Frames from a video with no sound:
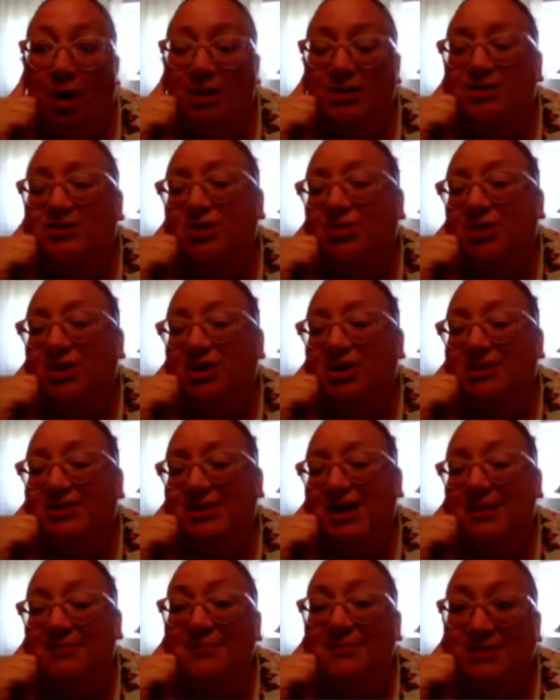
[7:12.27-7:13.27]
So we could
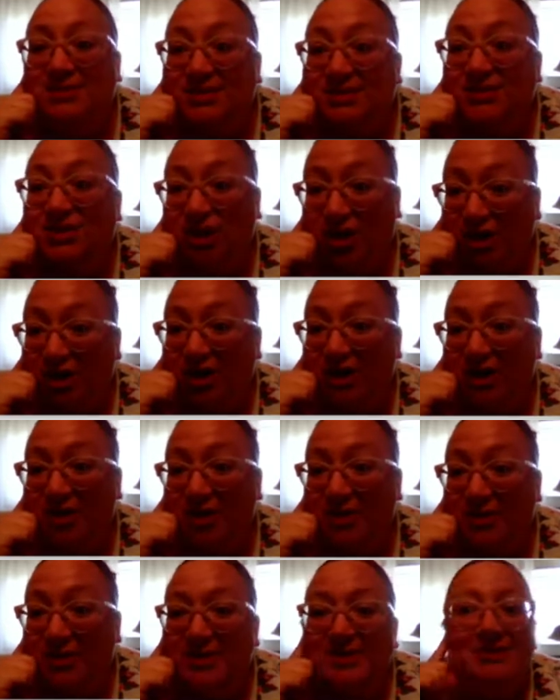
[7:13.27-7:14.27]
say Mrs.
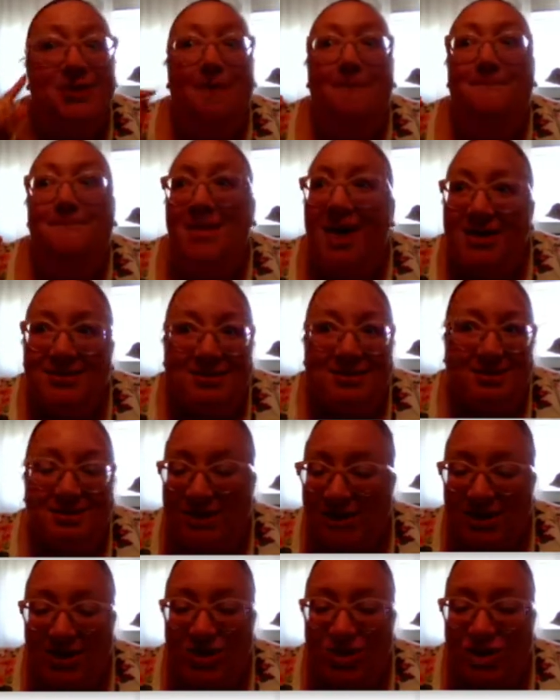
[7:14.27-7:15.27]
Kernew is the best
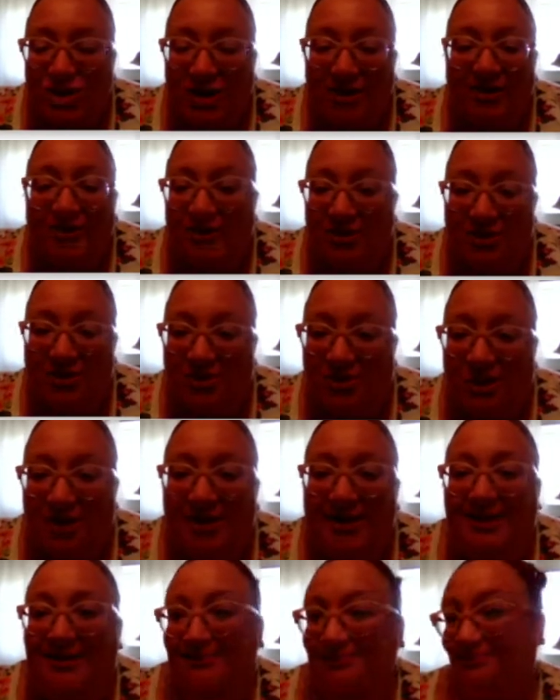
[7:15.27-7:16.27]
teacher in 5th grade,